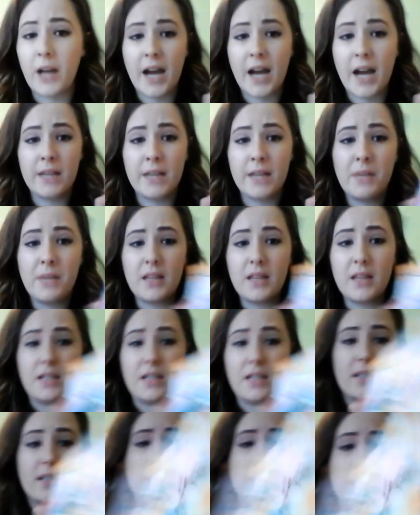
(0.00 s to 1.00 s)
I made this
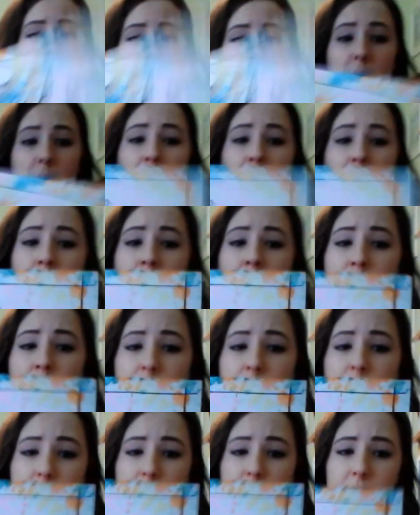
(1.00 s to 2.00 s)
sample,
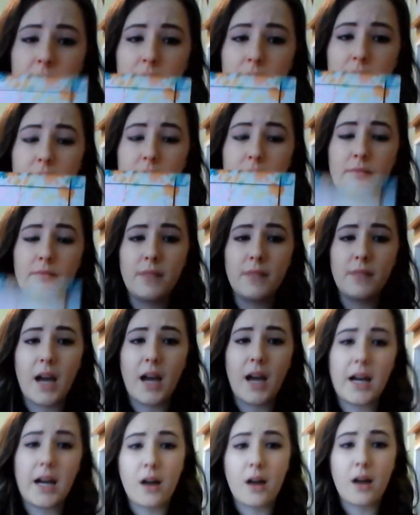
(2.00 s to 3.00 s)

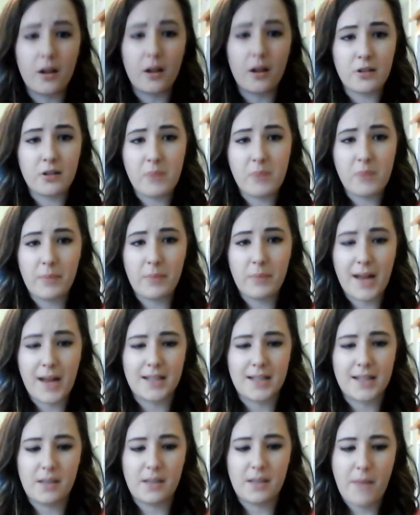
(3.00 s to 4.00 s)
I colored on my
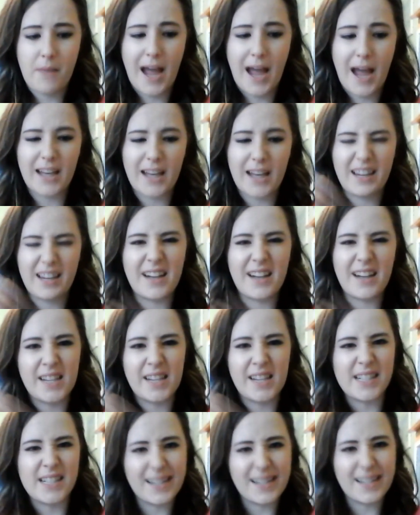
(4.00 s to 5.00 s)
plastic bag in kind of
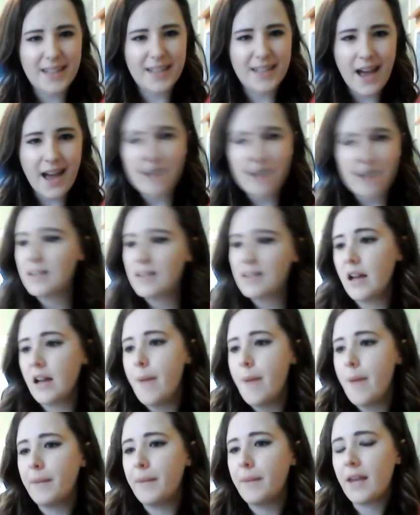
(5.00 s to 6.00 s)
like zigzags,
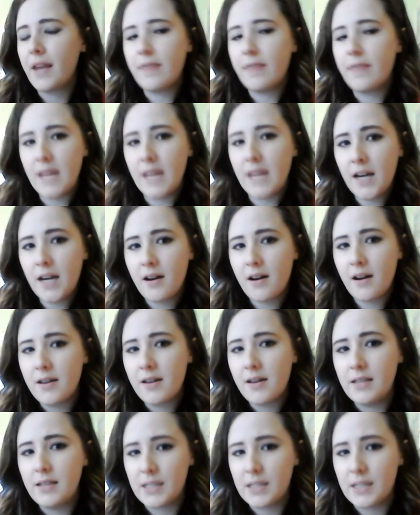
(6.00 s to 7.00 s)
but I think on
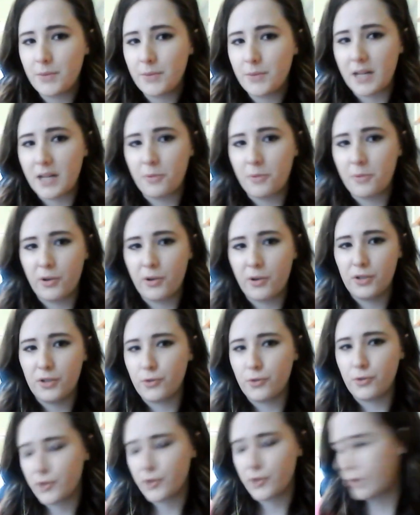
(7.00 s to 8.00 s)
this one I'm going to do
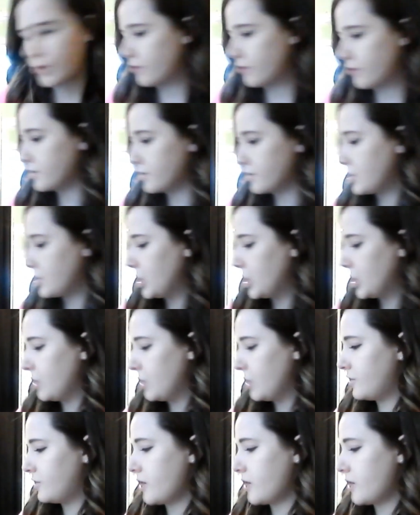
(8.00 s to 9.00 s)
circles.
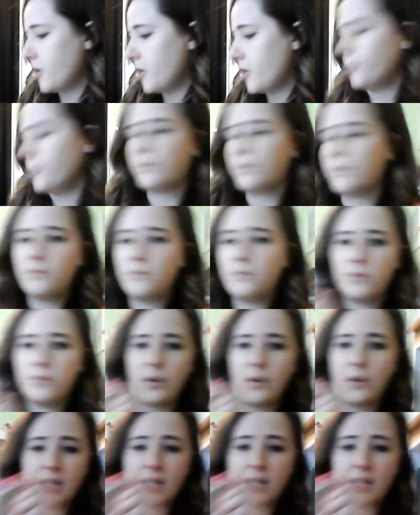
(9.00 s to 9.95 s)
So you want to